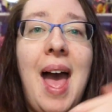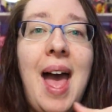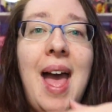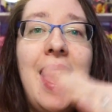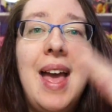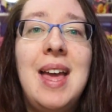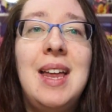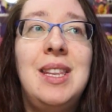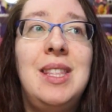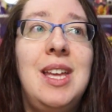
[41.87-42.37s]

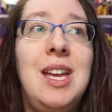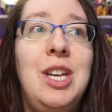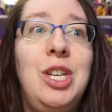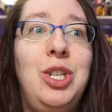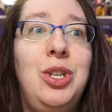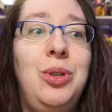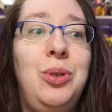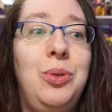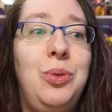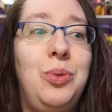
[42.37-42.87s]
and they
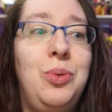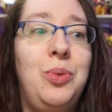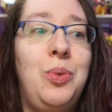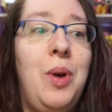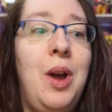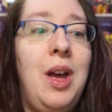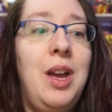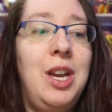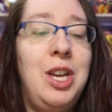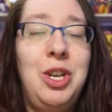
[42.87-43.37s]

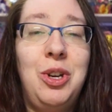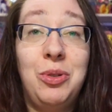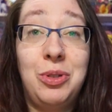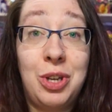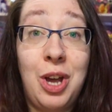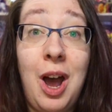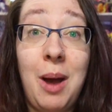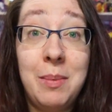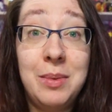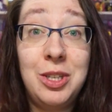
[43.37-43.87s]
do, you know,
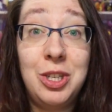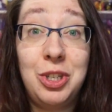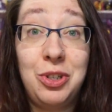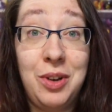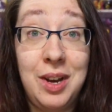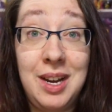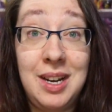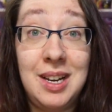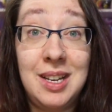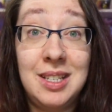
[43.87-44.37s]
Thomas the
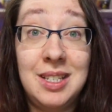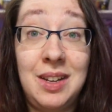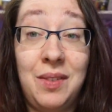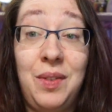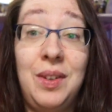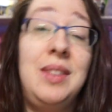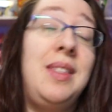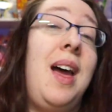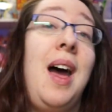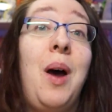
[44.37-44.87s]
Train and
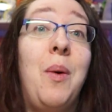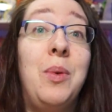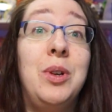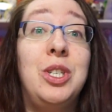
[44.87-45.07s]
stuff like that,